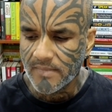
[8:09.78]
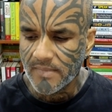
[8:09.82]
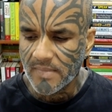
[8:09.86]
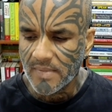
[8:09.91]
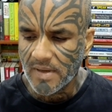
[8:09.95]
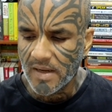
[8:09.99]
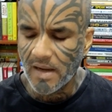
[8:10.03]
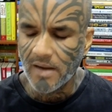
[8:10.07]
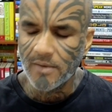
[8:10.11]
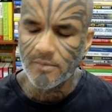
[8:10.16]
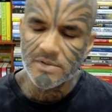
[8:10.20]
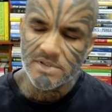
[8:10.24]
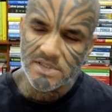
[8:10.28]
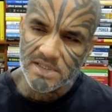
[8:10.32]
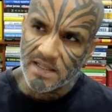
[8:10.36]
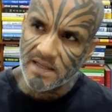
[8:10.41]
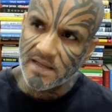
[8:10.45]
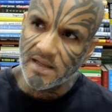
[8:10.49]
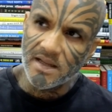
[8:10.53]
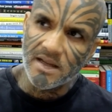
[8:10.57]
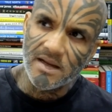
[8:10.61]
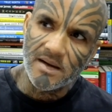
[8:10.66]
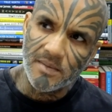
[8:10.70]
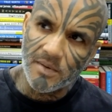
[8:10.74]
I was
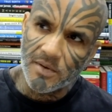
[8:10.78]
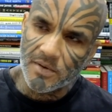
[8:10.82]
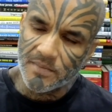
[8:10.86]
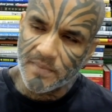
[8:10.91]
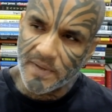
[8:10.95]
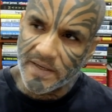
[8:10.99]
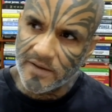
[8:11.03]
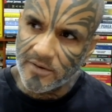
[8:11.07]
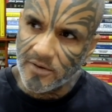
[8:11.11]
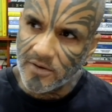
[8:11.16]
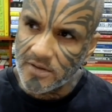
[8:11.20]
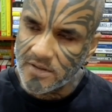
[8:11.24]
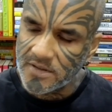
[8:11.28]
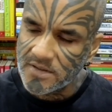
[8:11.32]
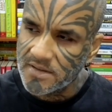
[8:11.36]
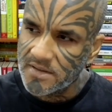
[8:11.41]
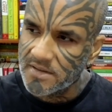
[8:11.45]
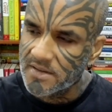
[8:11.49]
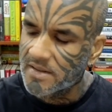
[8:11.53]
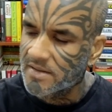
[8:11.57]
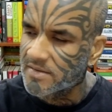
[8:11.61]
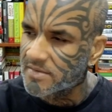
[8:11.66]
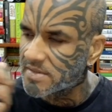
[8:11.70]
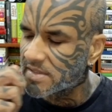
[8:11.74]
thinking about my daughter,
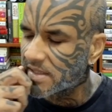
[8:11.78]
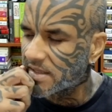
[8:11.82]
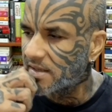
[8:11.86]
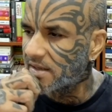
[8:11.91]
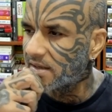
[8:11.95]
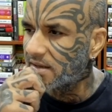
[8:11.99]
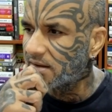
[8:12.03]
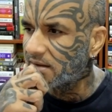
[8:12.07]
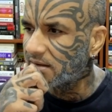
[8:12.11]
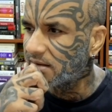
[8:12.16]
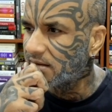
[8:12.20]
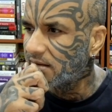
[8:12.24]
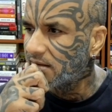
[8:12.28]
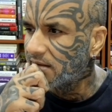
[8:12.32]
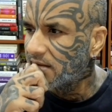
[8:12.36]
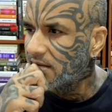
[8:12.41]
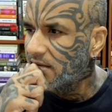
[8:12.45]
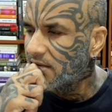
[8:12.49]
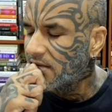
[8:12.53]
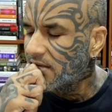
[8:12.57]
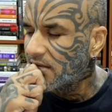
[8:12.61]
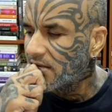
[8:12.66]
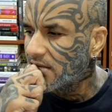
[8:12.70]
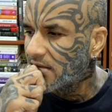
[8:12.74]
I was thinking
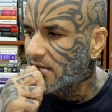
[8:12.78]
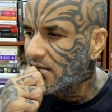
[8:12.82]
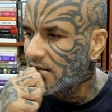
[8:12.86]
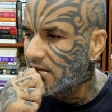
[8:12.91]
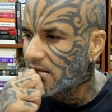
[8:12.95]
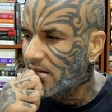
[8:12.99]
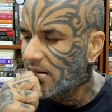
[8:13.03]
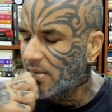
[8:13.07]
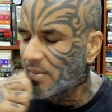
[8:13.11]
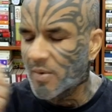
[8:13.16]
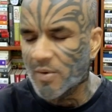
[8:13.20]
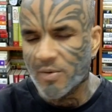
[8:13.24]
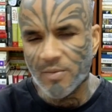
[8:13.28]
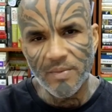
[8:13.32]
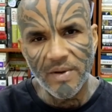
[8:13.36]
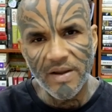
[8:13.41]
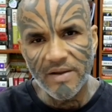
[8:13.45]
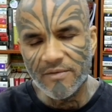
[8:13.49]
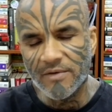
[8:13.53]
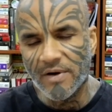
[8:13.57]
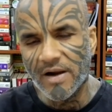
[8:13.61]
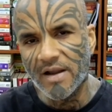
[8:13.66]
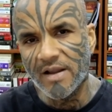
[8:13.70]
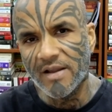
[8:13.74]
about my
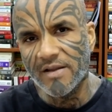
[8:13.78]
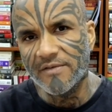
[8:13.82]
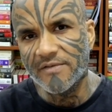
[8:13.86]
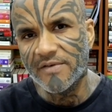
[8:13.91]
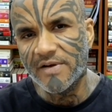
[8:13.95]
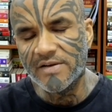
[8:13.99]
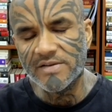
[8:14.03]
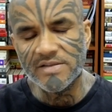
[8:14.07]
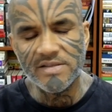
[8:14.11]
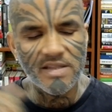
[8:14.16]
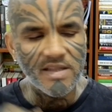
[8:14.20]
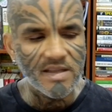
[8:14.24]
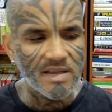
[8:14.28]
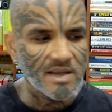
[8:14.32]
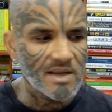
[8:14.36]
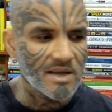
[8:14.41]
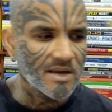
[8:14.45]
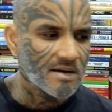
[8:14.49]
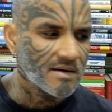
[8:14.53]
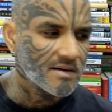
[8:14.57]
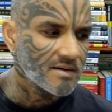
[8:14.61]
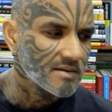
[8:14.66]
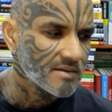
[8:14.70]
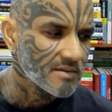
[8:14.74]
wife, I was
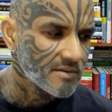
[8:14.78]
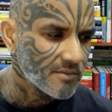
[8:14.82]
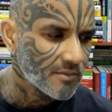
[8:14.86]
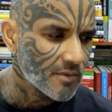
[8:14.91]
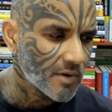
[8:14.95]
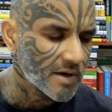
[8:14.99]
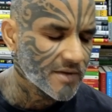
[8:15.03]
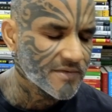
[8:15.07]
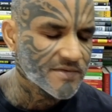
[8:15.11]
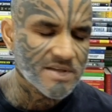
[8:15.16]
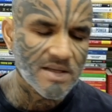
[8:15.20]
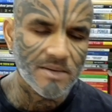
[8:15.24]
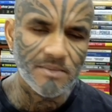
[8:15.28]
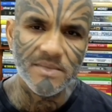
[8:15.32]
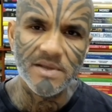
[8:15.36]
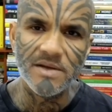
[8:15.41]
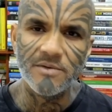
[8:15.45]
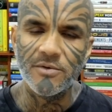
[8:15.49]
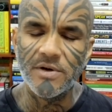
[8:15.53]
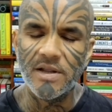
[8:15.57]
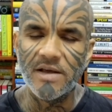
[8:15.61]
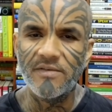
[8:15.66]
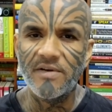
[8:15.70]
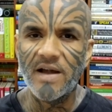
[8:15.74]
thinking, what if something
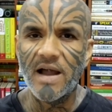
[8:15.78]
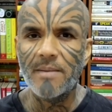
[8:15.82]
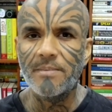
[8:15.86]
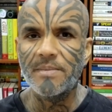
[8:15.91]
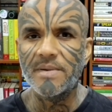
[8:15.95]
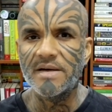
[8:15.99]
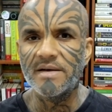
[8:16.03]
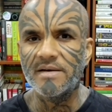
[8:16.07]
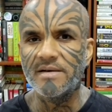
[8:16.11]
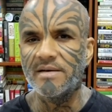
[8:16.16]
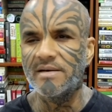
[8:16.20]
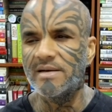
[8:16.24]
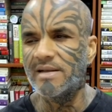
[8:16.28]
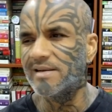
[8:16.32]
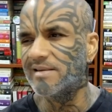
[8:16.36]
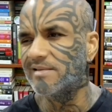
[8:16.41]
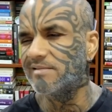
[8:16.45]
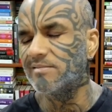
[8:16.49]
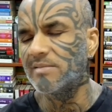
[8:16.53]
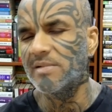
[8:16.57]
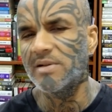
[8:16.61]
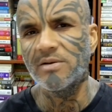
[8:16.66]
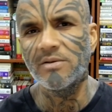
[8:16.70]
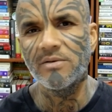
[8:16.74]
would have happened? And
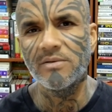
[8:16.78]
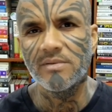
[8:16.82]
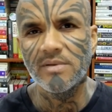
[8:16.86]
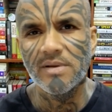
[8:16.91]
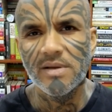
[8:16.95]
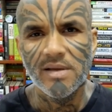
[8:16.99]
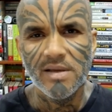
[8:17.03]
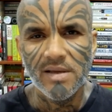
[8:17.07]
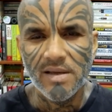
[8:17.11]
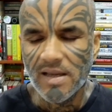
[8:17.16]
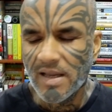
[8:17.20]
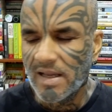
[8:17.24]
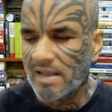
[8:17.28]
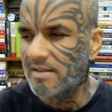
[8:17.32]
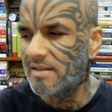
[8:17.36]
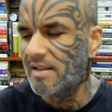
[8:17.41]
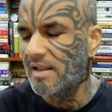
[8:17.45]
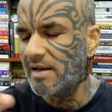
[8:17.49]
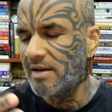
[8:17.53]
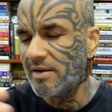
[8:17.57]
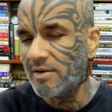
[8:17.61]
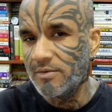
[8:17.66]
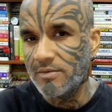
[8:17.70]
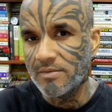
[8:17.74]
you know, and
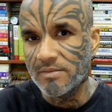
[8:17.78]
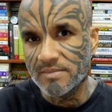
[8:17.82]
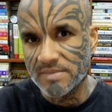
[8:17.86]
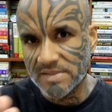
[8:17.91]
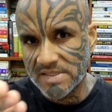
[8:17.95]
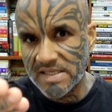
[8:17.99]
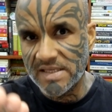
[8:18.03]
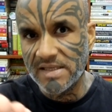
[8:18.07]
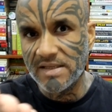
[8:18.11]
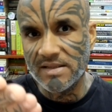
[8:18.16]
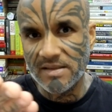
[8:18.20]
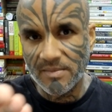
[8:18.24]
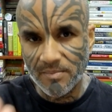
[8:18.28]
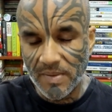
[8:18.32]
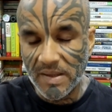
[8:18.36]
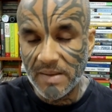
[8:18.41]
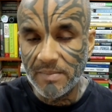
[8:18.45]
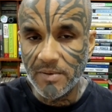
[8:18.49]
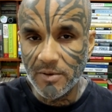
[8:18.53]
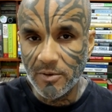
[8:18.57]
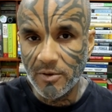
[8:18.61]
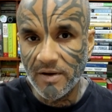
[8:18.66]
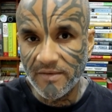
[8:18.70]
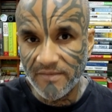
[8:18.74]
then you see the
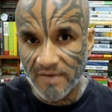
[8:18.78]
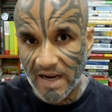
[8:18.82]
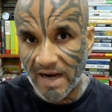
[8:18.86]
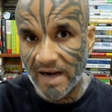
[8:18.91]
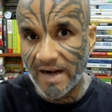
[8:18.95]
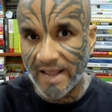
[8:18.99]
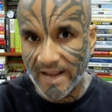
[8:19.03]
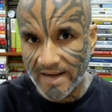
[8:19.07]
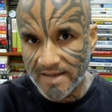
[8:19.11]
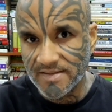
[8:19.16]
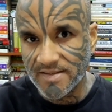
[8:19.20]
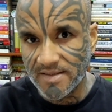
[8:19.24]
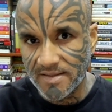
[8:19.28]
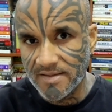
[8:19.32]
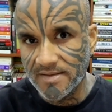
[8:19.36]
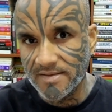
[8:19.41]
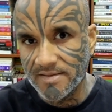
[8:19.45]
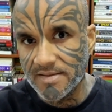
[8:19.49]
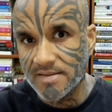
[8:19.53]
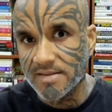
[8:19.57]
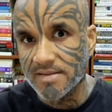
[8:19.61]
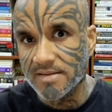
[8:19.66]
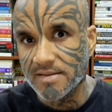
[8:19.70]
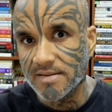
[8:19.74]
people who have had
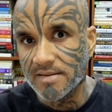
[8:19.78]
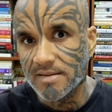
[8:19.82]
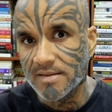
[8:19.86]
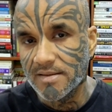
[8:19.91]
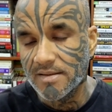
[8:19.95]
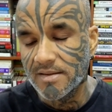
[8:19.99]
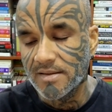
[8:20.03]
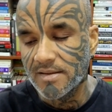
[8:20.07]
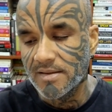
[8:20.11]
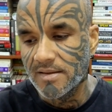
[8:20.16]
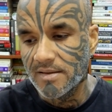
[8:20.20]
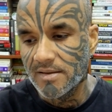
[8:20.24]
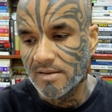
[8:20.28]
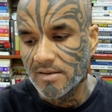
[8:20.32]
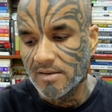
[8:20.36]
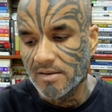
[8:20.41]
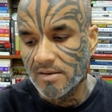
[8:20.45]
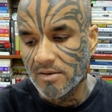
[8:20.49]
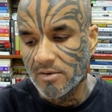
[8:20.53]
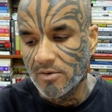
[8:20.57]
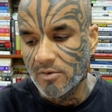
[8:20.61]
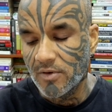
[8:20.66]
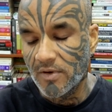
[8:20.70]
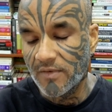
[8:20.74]
accidents,
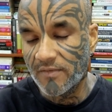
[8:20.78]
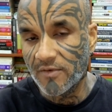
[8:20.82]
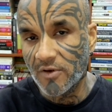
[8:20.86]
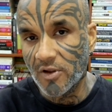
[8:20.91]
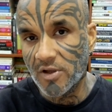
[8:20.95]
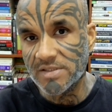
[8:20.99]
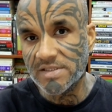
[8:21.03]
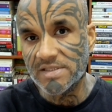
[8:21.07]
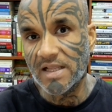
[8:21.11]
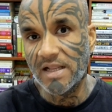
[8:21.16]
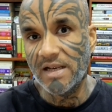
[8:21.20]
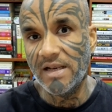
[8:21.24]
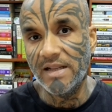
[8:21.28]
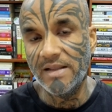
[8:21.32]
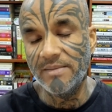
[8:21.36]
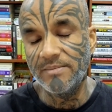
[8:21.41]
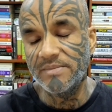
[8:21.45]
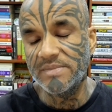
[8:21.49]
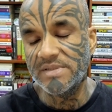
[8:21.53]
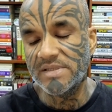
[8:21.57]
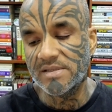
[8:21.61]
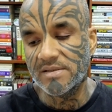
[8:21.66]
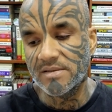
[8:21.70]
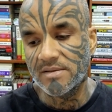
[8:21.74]
who have lost their
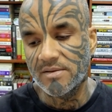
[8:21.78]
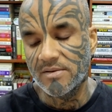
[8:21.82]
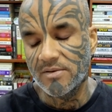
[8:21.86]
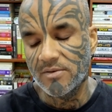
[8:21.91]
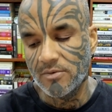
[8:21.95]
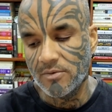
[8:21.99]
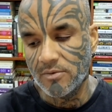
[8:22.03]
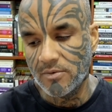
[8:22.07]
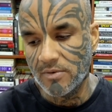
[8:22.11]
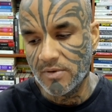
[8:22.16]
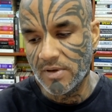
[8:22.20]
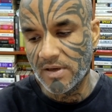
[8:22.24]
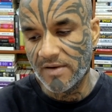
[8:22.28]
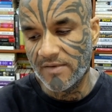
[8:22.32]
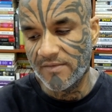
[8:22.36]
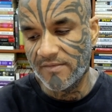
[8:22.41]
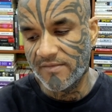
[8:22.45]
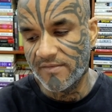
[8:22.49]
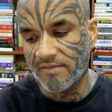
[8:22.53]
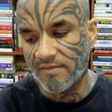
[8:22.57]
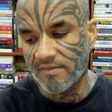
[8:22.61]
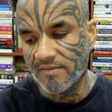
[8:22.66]
limbs, who have